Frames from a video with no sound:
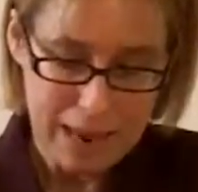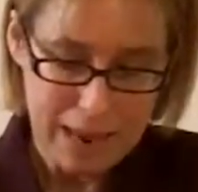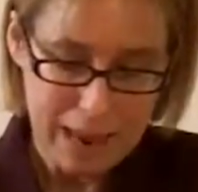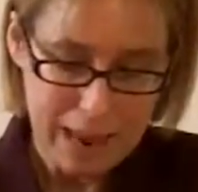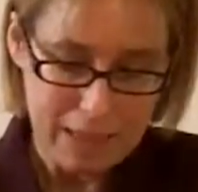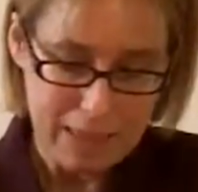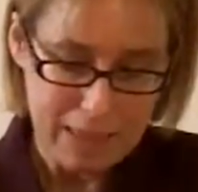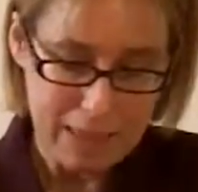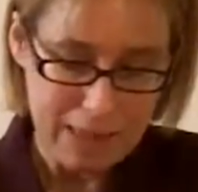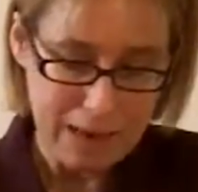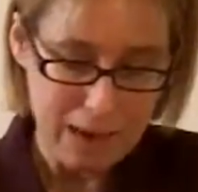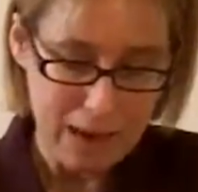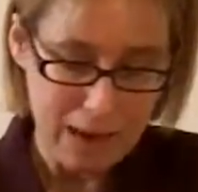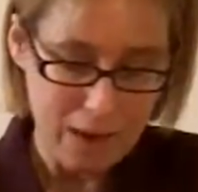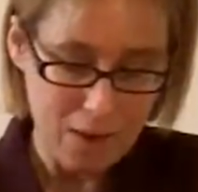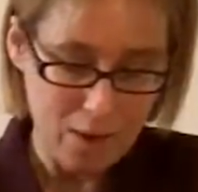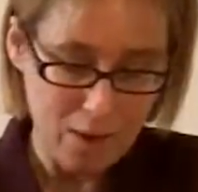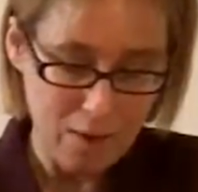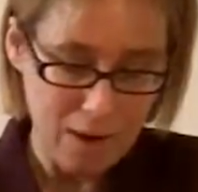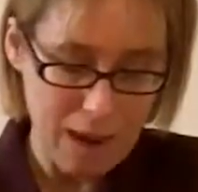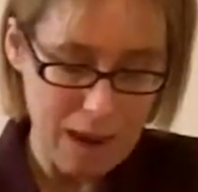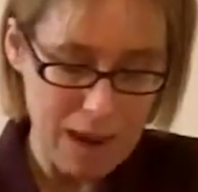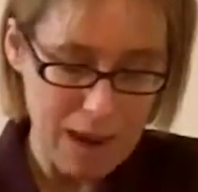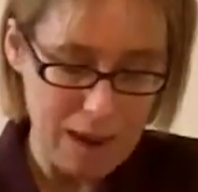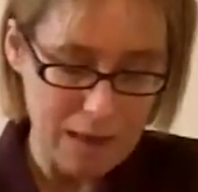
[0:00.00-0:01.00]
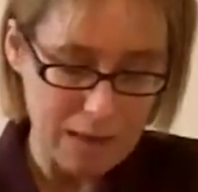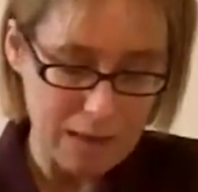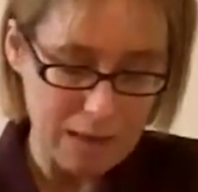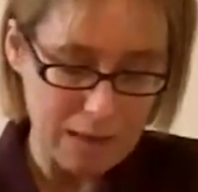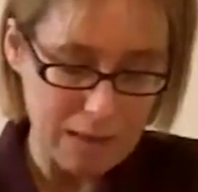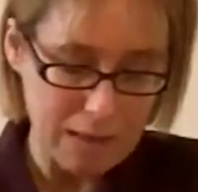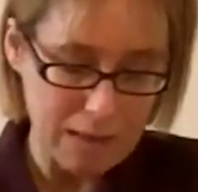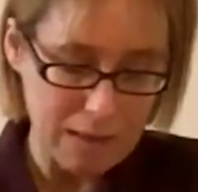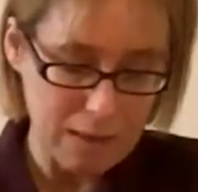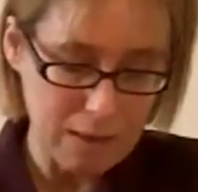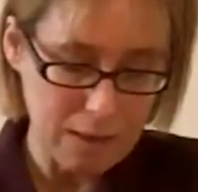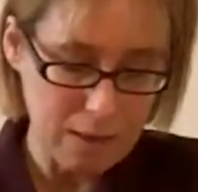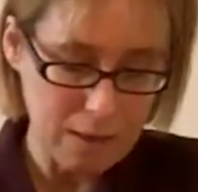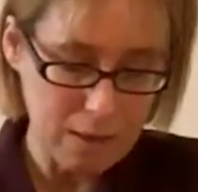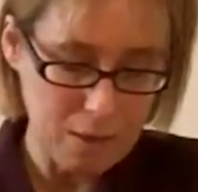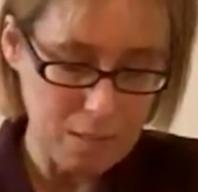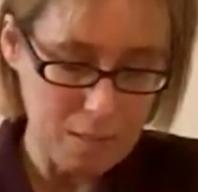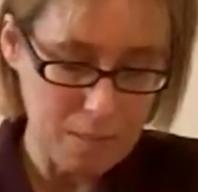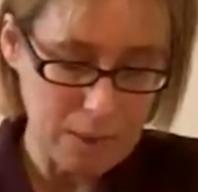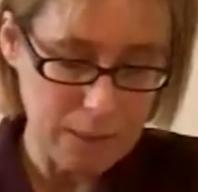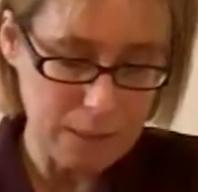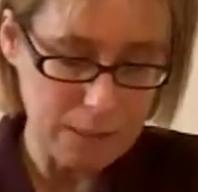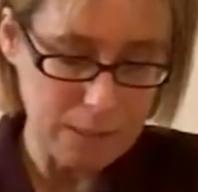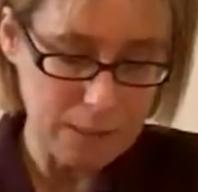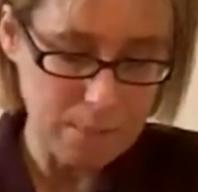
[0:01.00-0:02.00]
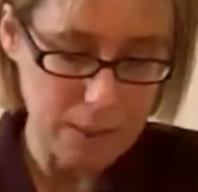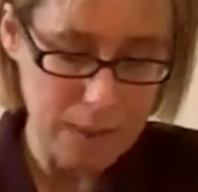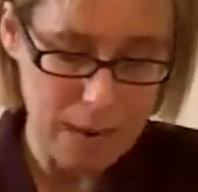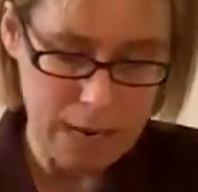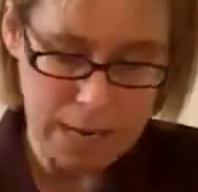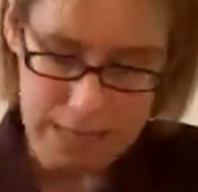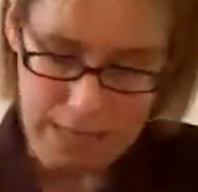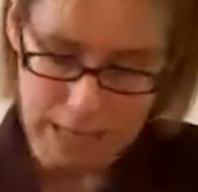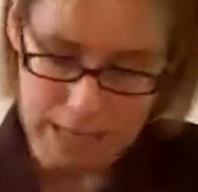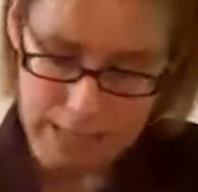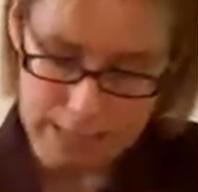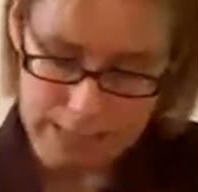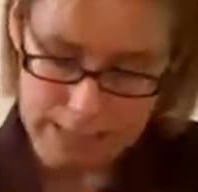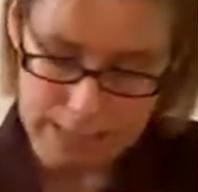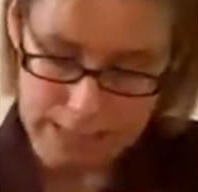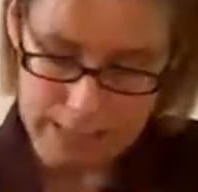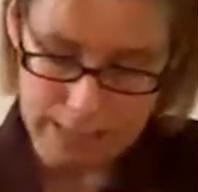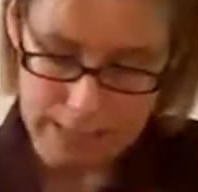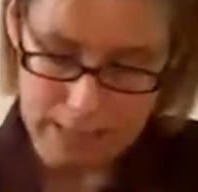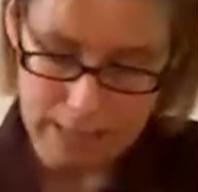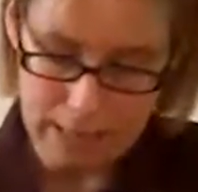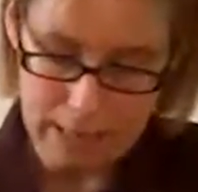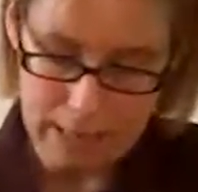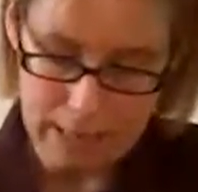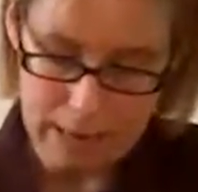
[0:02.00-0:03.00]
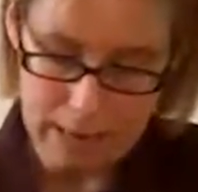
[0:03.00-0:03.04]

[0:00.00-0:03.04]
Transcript: At the other end. They're best buddies.